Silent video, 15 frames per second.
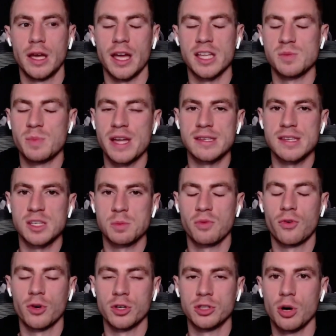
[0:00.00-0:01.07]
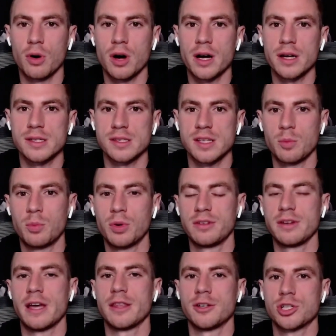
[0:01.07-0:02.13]
It's been since before Doha since I put
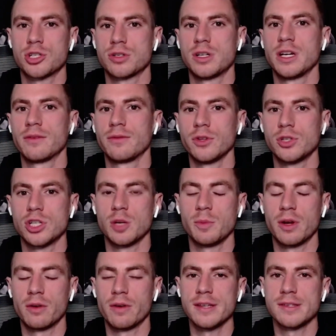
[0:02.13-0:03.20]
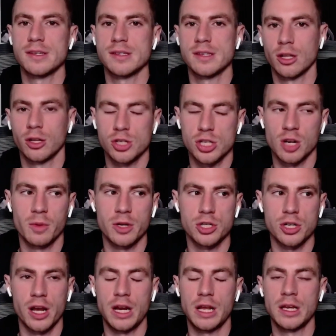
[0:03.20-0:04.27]
together a string of legitimate races and legitimate
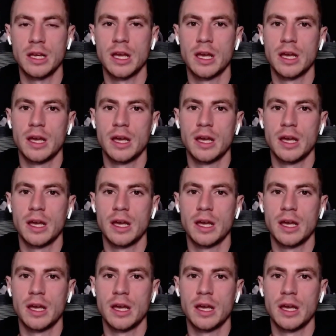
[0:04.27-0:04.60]
training.